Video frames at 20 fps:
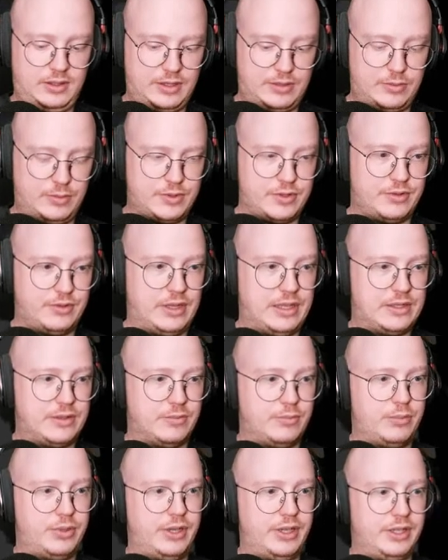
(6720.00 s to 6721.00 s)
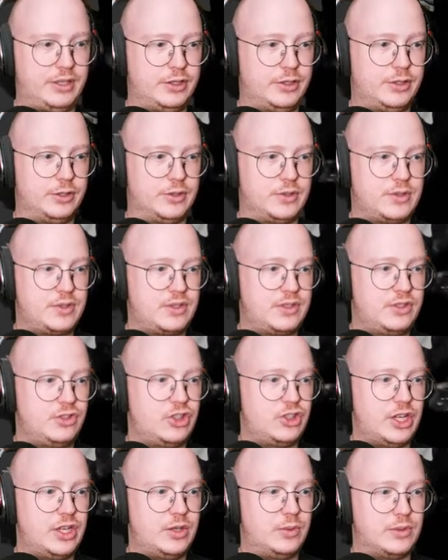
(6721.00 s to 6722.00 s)
This one is a, is a pretty good
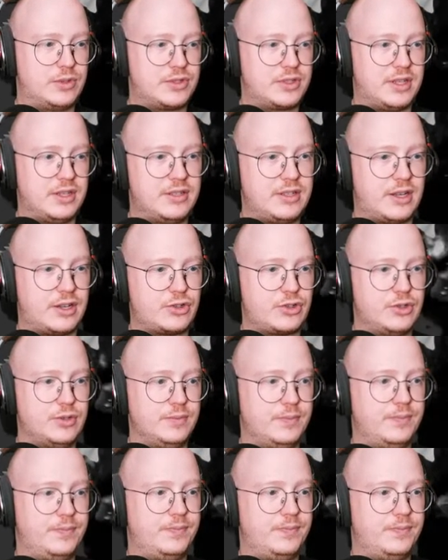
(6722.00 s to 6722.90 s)
general skin texture.